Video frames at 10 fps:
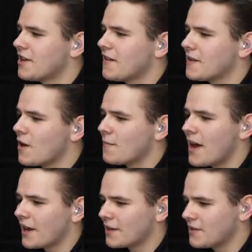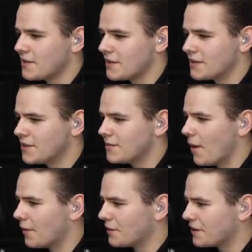should definitely go back to the to the
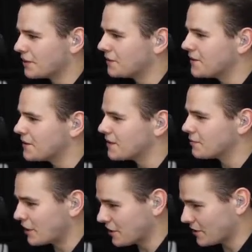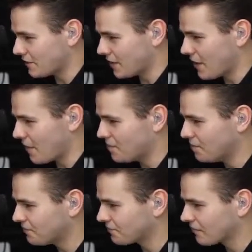Baltic region. Region, you know.
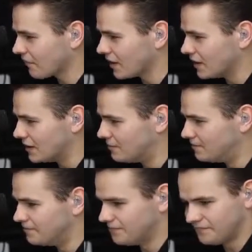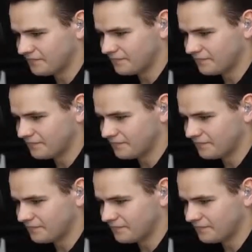Um,